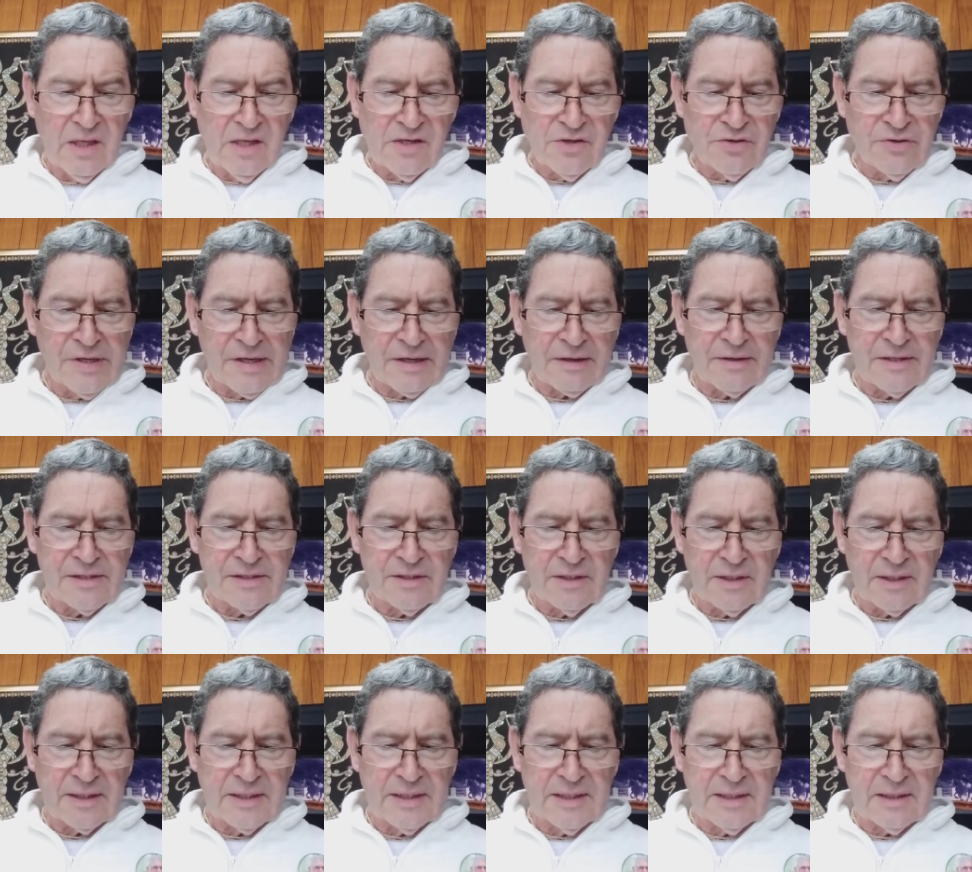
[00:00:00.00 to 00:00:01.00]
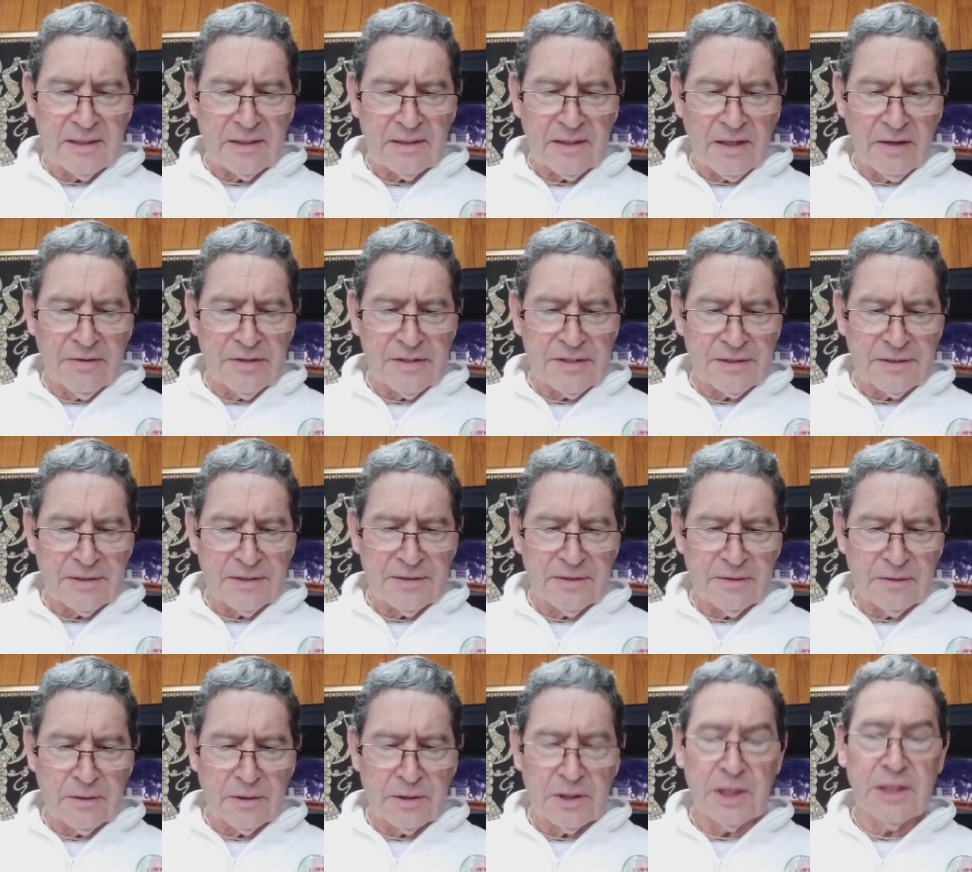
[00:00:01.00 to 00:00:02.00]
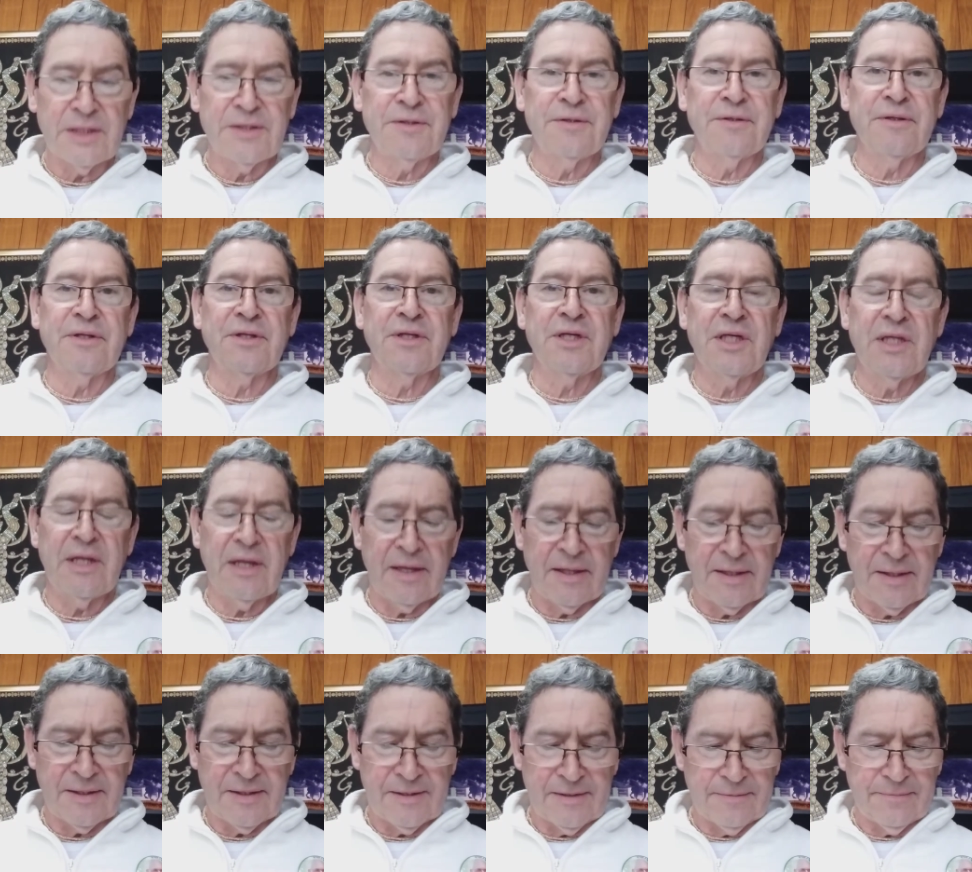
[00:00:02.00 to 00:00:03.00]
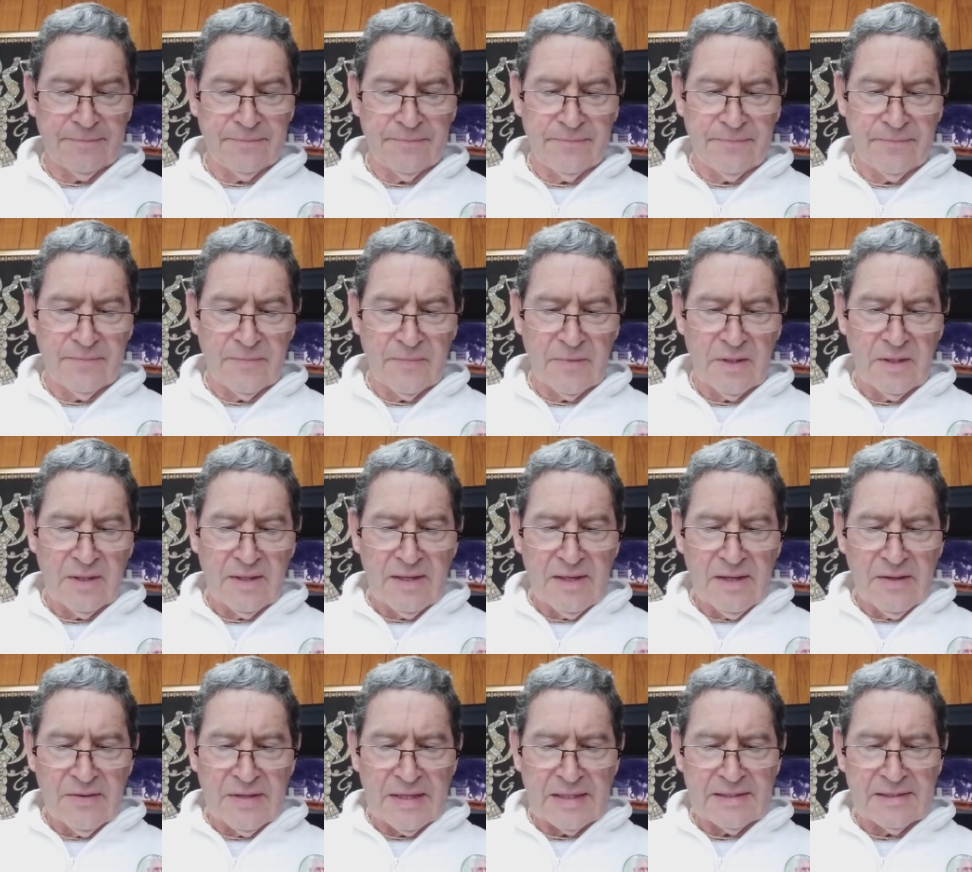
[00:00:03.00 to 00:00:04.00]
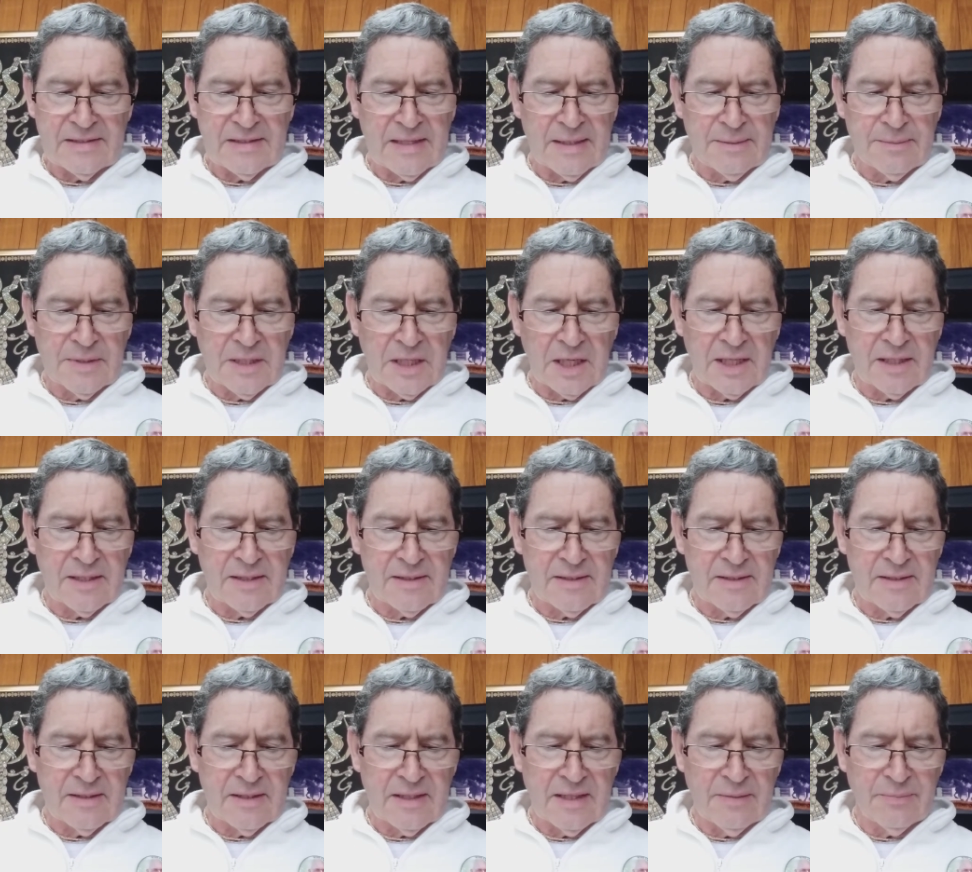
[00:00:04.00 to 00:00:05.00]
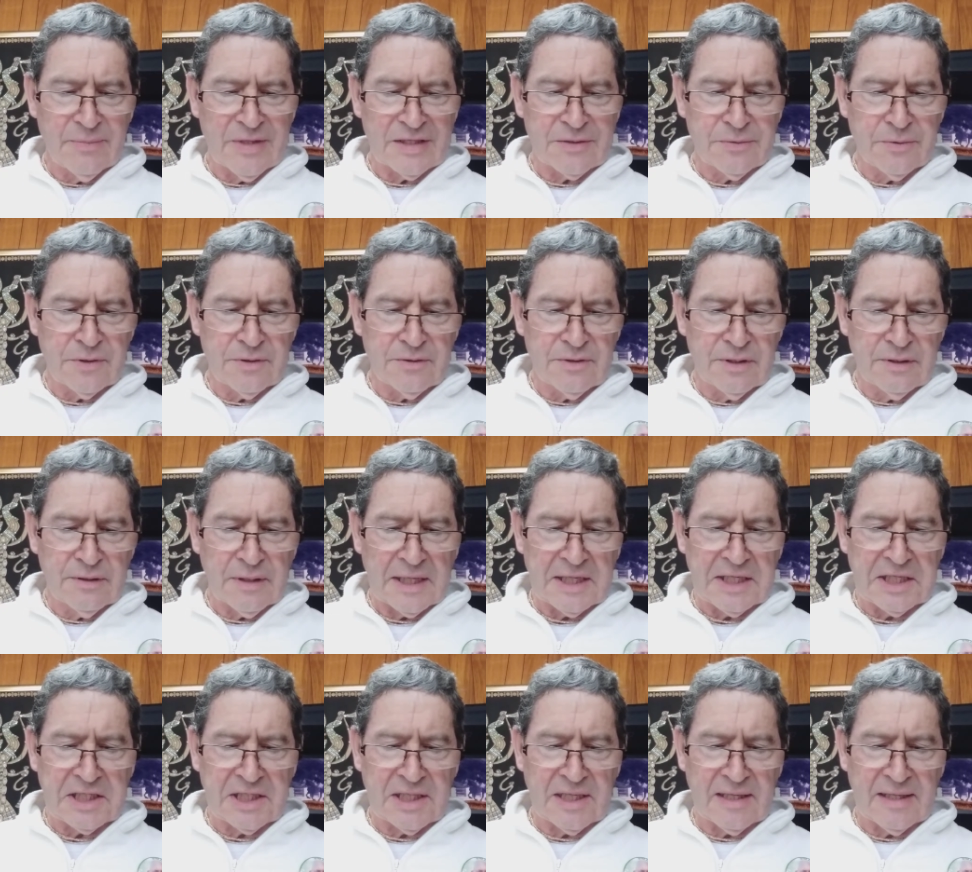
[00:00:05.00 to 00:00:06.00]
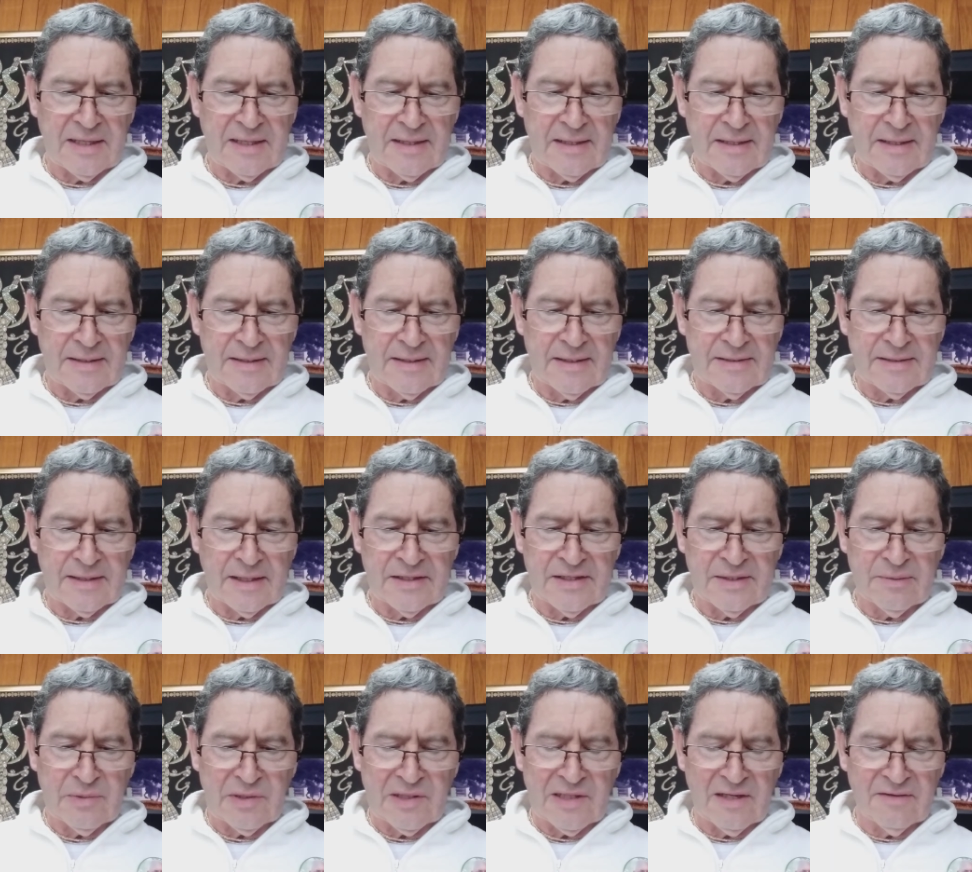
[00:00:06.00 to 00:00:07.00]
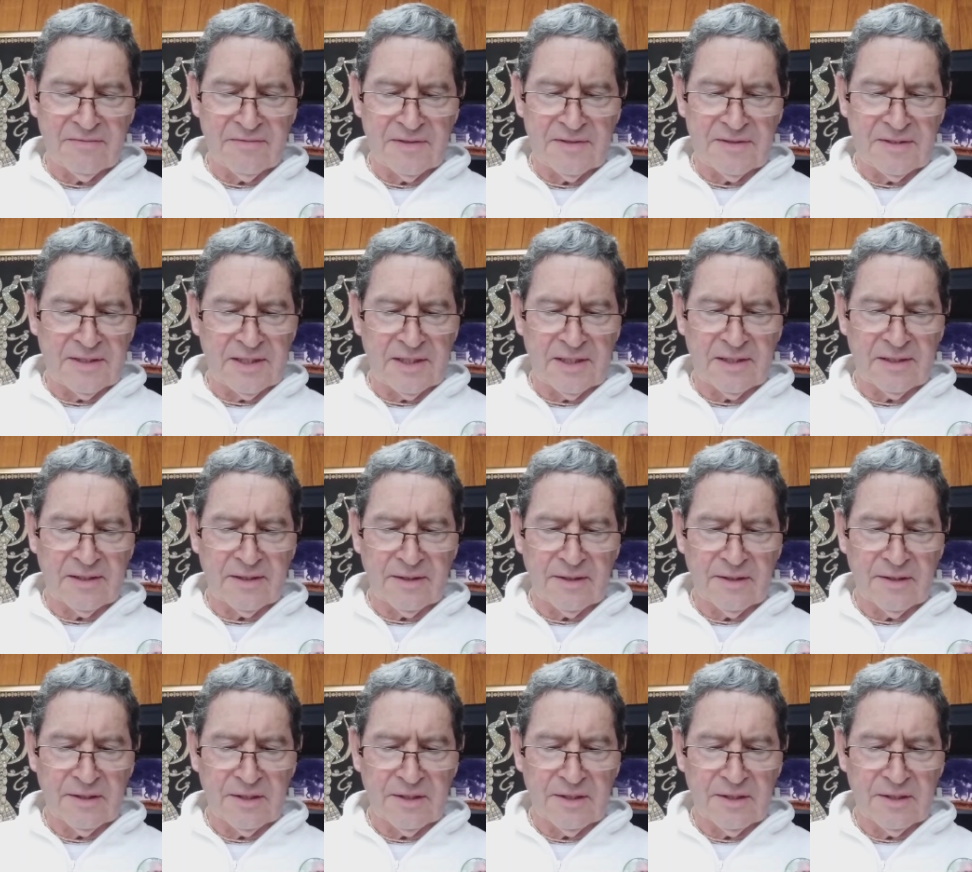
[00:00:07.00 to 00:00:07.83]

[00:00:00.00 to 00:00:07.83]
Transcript: Sri Krishna killed Aristasura during the day. That same night, he met with Sri Radhika and his other beloveds here.